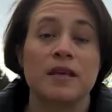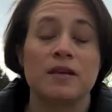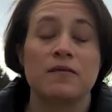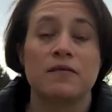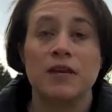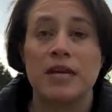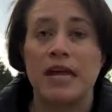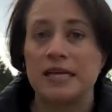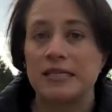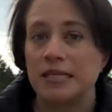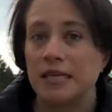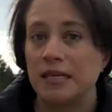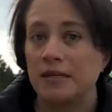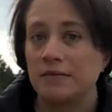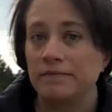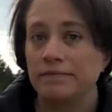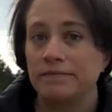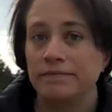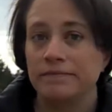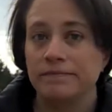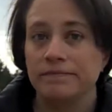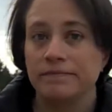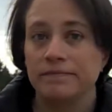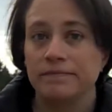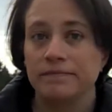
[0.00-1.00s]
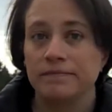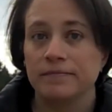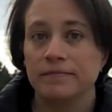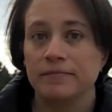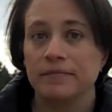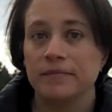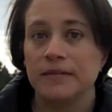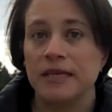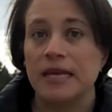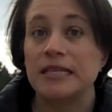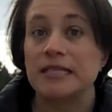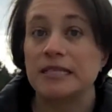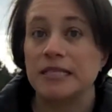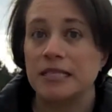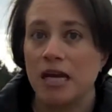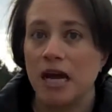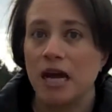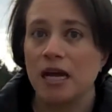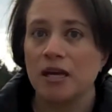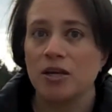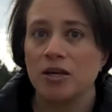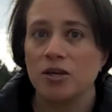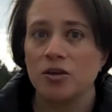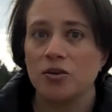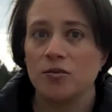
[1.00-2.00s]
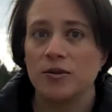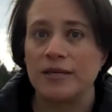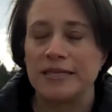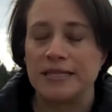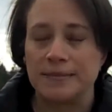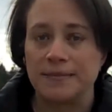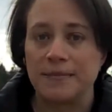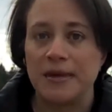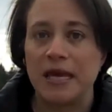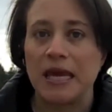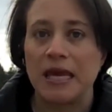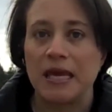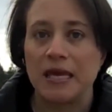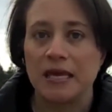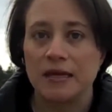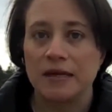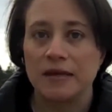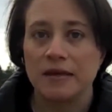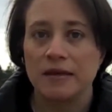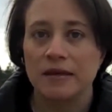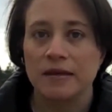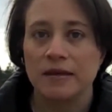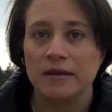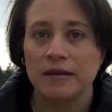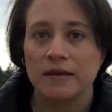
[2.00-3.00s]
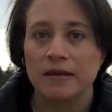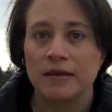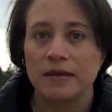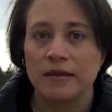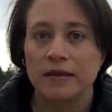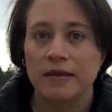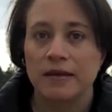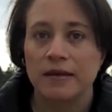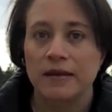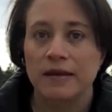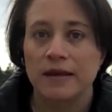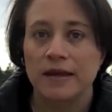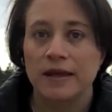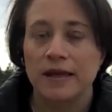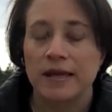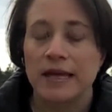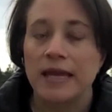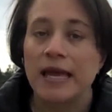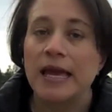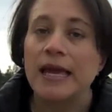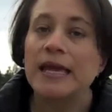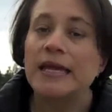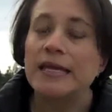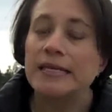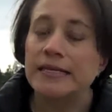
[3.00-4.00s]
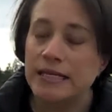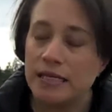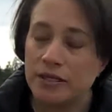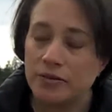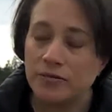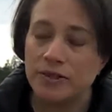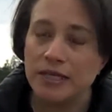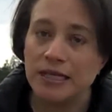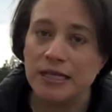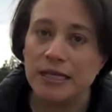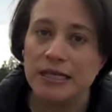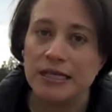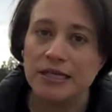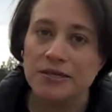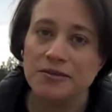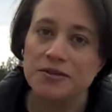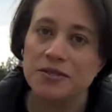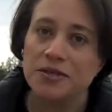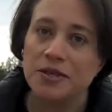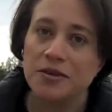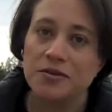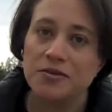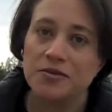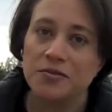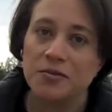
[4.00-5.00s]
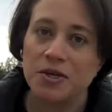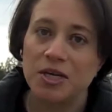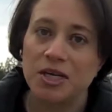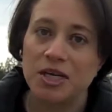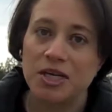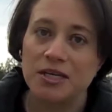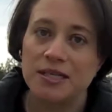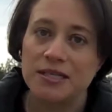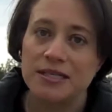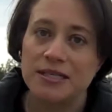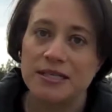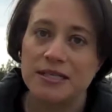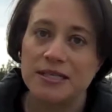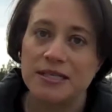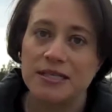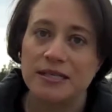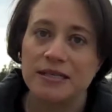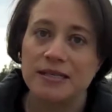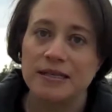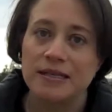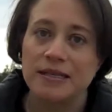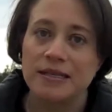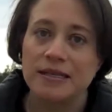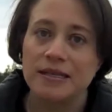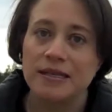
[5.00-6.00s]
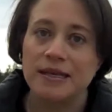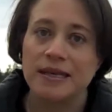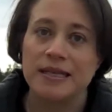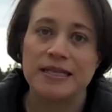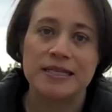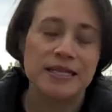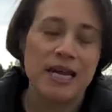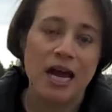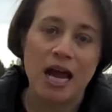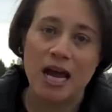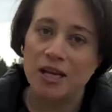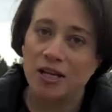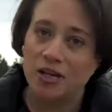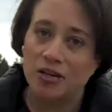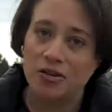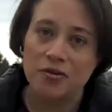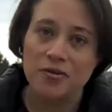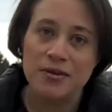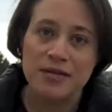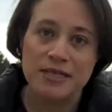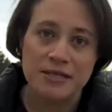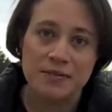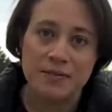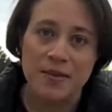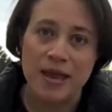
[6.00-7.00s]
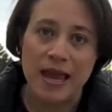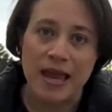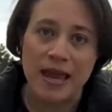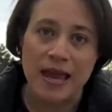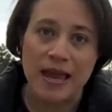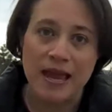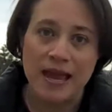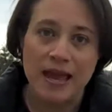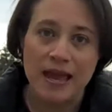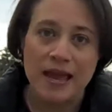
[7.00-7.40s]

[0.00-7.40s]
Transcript: VaNessa, it's not you, it's me. He did really use those words. It's not you, it's me.